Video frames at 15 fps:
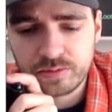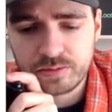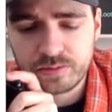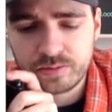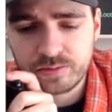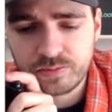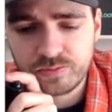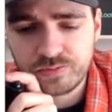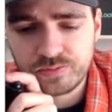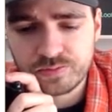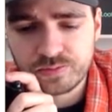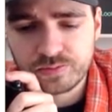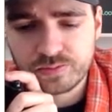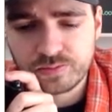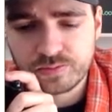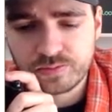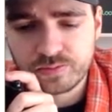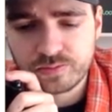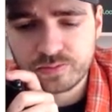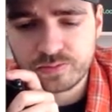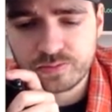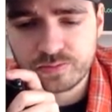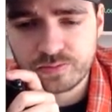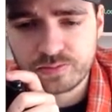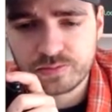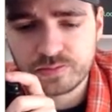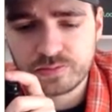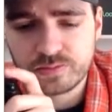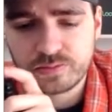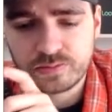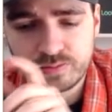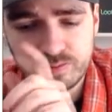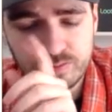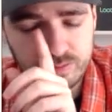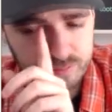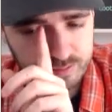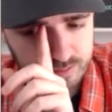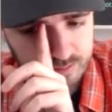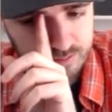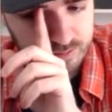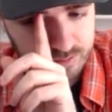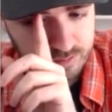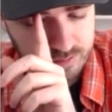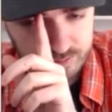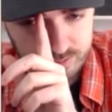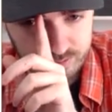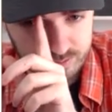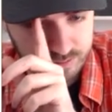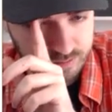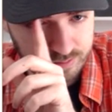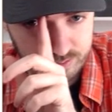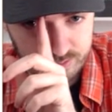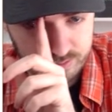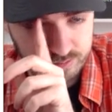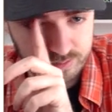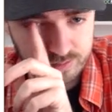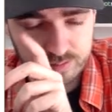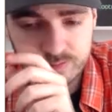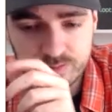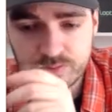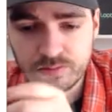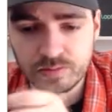The person shown says nothing.